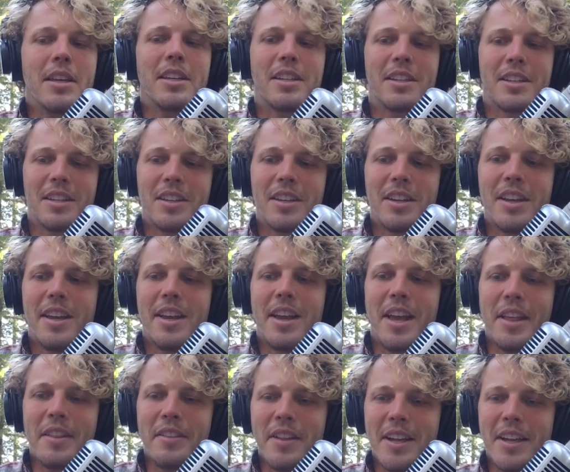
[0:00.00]
and so
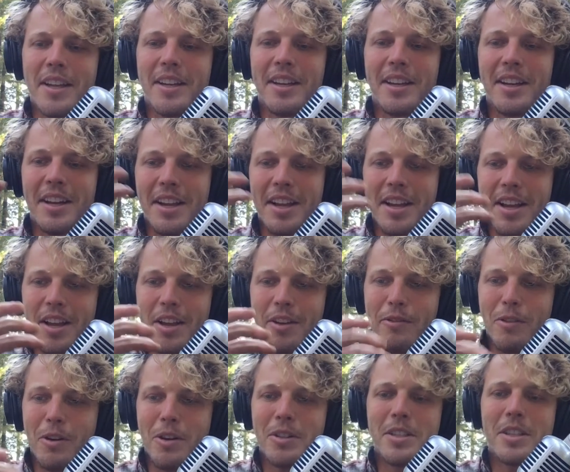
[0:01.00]
it's just kind of
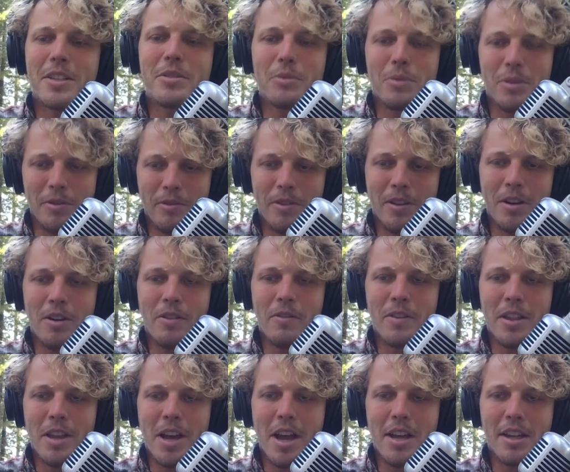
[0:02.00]
something that's
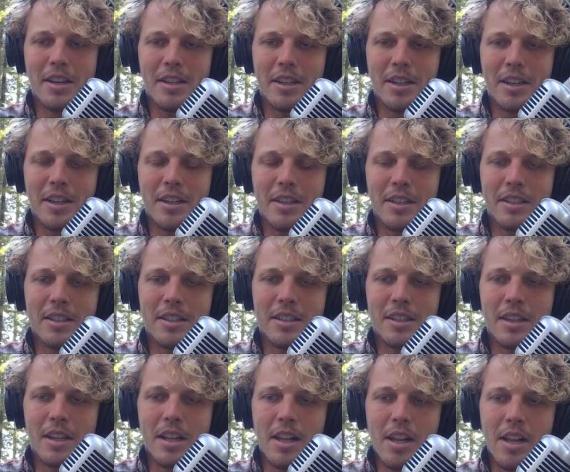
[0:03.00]
repeating, and then
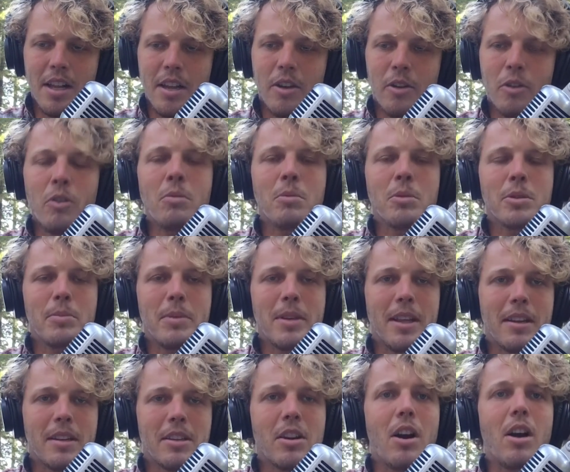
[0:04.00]
verses would
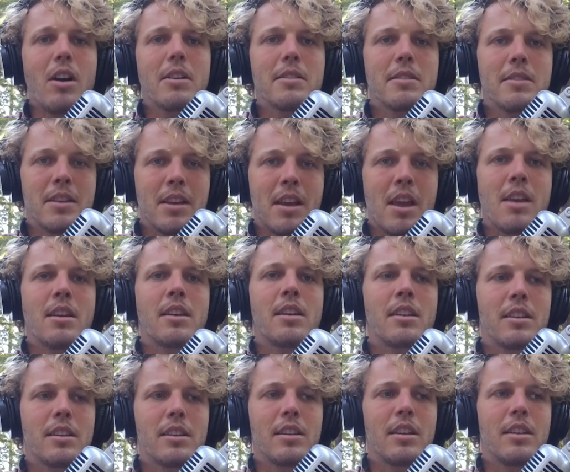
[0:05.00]
fit over that,
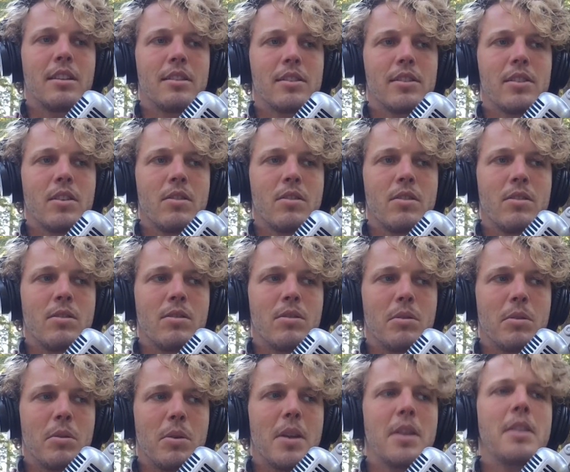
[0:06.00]
and it would almost be like
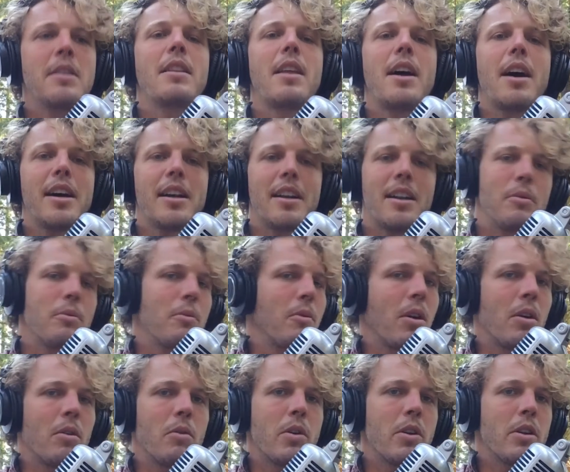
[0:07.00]
talk singing. And
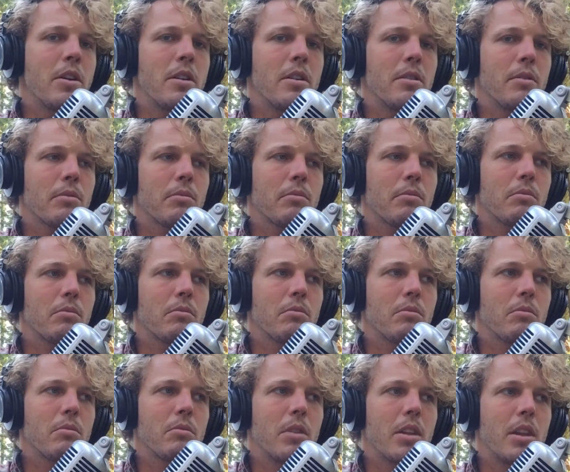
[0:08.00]
so in that,
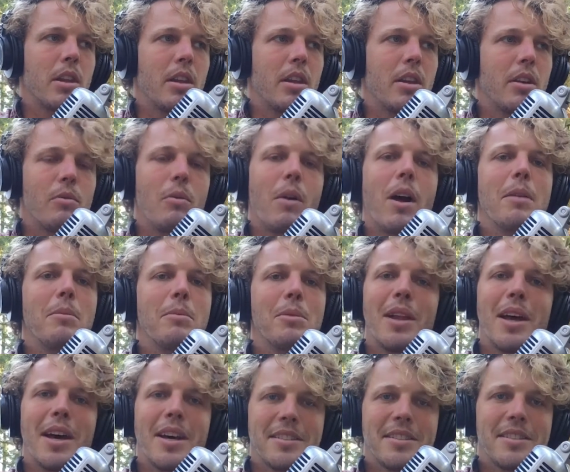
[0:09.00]
I would rhyme
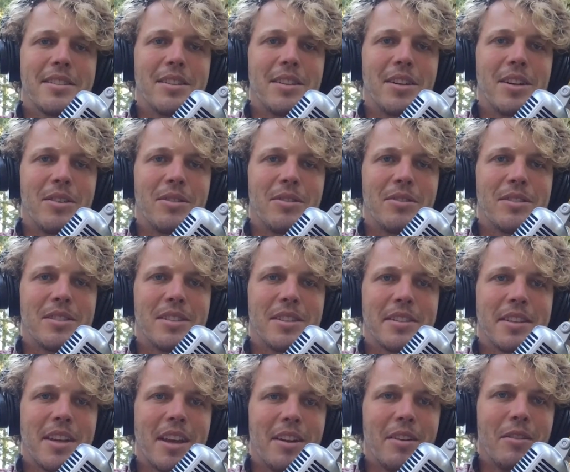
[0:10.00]
less,
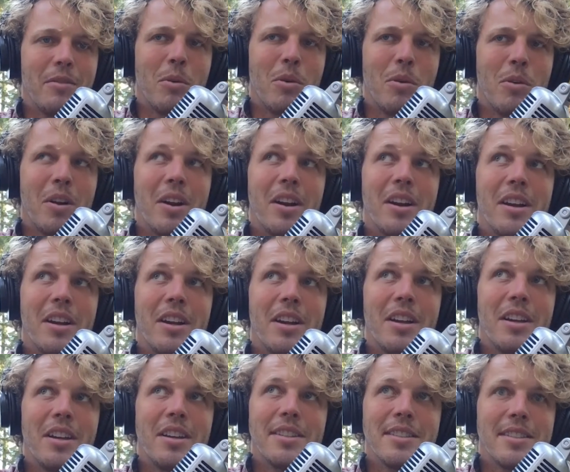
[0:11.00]
just kind of more
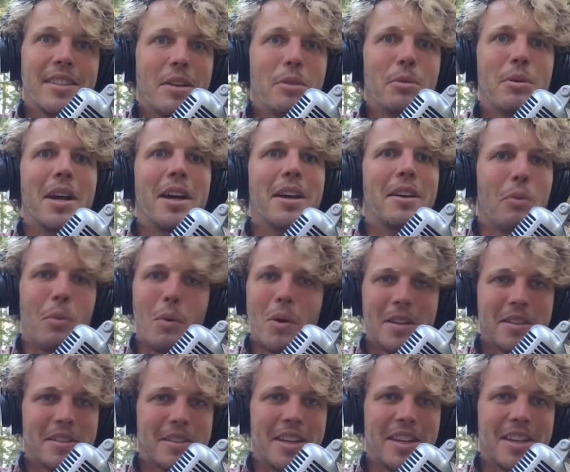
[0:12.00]
say what I want
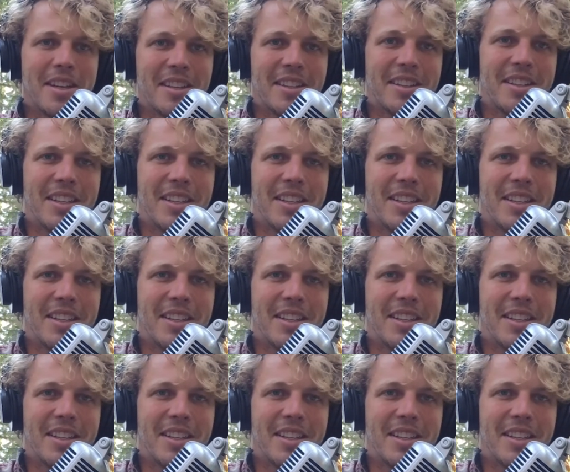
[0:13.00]
to say,